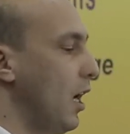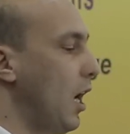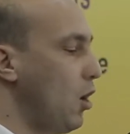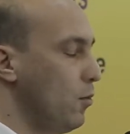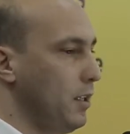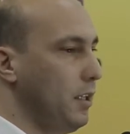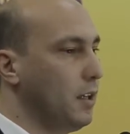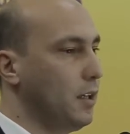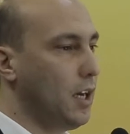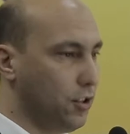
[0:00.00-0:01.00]
how many
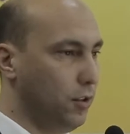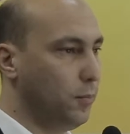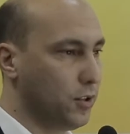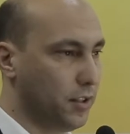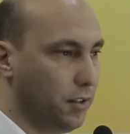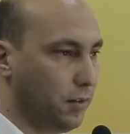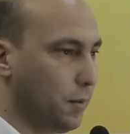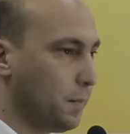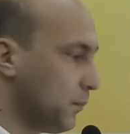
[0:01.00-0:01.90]
actually positive.